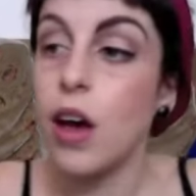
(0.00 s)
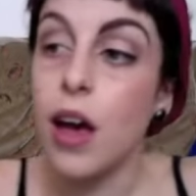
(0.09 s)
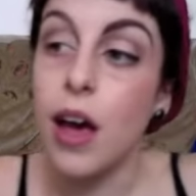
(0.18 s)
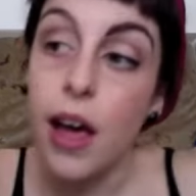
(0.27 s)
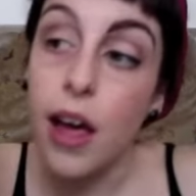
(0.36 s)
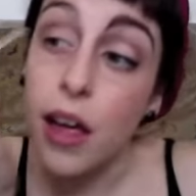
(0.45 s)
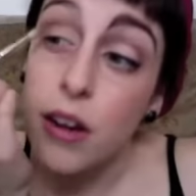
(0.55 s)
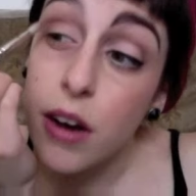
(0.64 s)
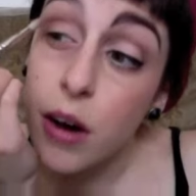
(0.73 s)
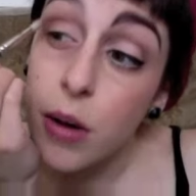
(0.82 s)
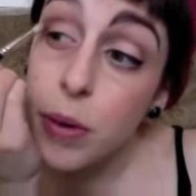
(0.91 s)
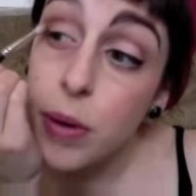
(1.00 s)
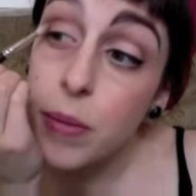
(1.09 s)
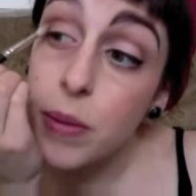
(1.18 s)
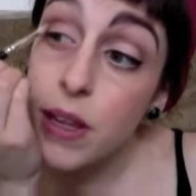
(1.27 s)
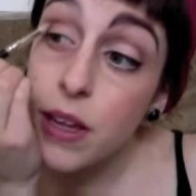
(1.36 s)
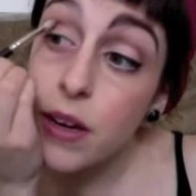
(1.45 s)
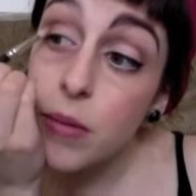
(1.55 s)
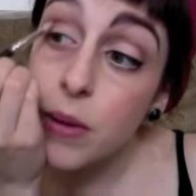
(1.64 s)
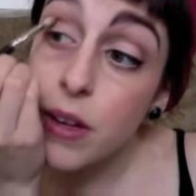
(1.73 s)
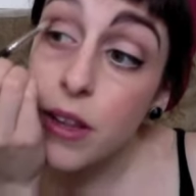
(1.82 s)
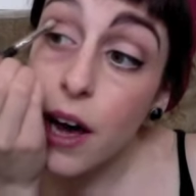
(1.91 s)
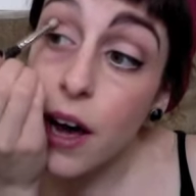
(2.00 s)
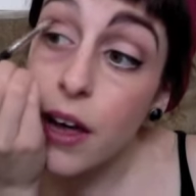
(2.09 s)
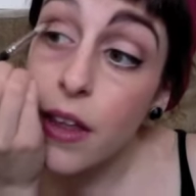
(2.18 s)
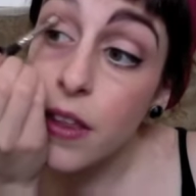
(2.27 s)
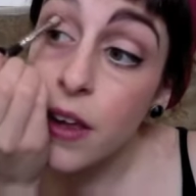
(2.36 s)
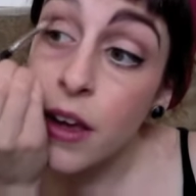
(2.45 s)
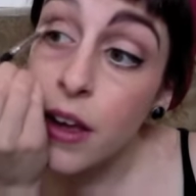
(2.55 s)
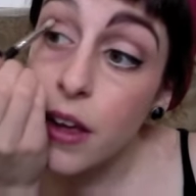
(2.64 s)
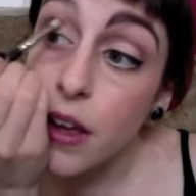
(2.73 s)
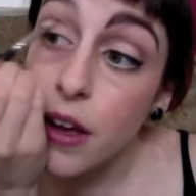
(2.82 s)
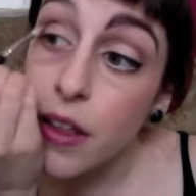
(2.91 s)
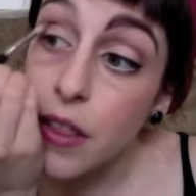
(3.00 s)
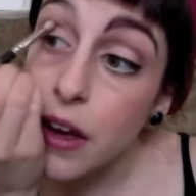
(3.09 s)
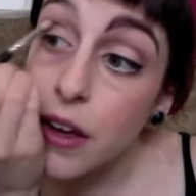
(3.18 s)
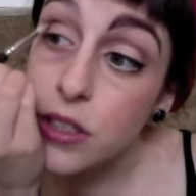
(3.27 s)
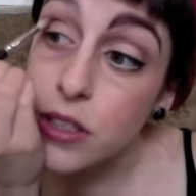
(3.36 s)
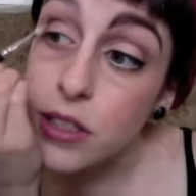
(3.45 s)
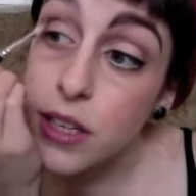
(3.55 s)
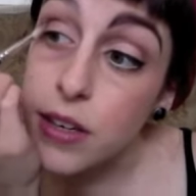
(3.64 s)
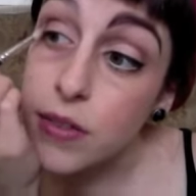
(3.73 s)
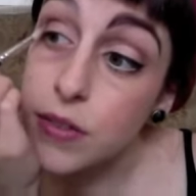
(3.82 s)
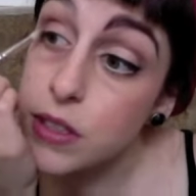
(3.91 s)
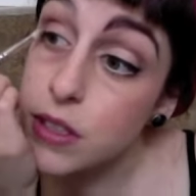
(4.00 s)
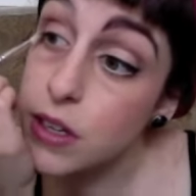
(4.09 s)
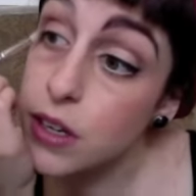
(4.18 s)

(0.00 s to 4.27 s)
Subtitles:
And I'll pop a little bit of that in there, and that just gives